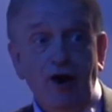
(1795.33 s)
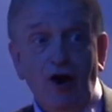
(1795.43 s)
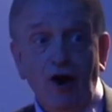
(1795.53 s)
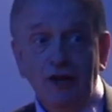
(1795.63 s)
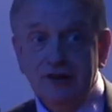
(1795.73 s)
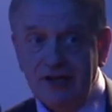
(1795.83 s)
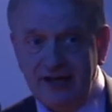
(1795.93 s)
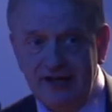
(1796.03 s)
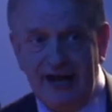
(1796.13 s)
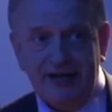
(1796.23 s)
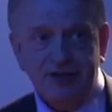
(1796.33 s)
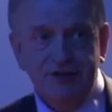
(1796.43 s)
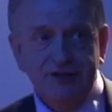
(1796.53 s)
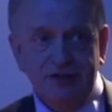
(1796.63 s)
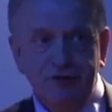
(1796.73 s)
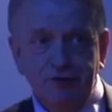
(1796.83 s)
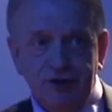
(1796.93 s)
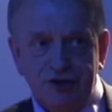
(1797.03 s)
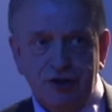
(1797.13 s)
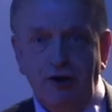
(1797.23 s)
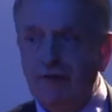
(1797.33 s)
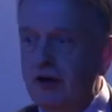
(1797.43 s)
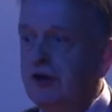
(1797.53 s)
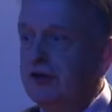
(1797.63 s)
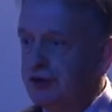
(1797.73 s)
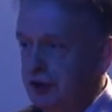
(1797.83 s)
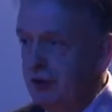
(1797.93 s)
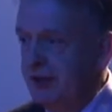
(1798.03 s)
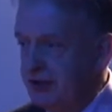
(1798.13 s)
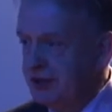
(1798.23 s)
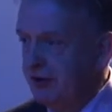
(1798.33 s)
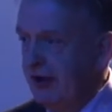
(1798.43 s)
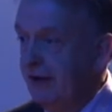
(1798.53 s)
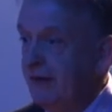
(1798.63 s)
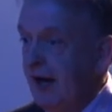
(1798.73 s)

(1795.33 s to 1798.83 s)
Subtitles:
all the connections that you discover through history.